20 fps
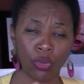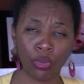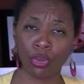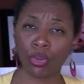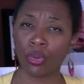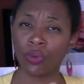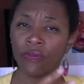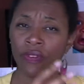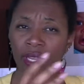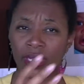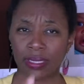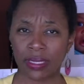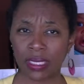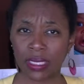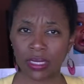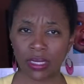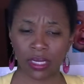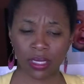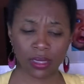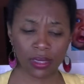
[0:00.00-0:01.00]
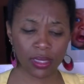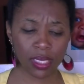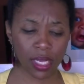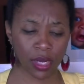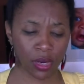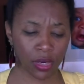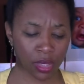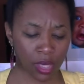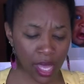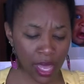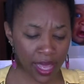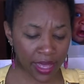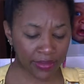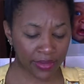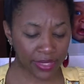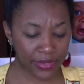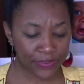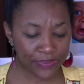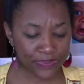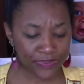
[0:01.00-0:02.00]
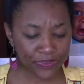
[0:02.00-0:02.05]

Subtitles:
proving seasons in our lives.